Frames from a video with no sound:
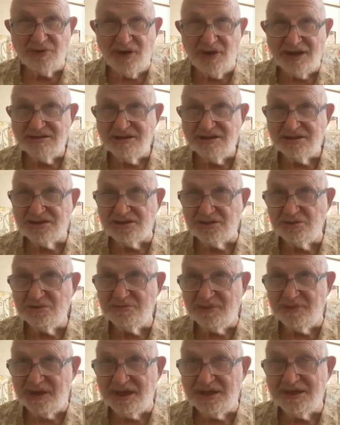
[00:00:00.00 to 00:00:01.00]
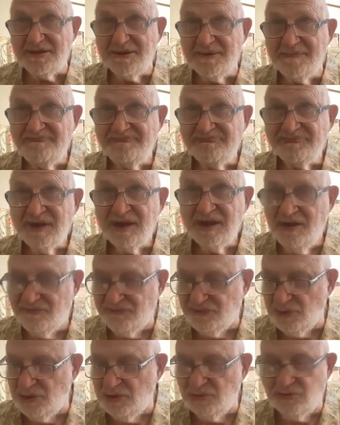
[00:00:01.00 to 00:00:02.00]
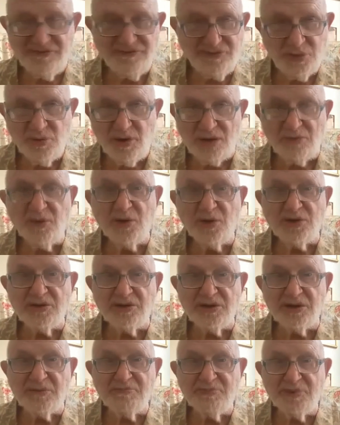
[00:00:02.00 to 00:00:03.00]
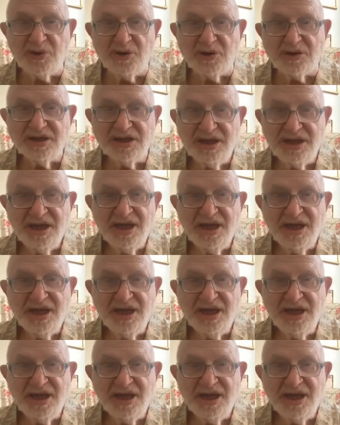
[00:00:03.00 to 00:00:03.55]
threatened to sue me for a review I wrote of their book.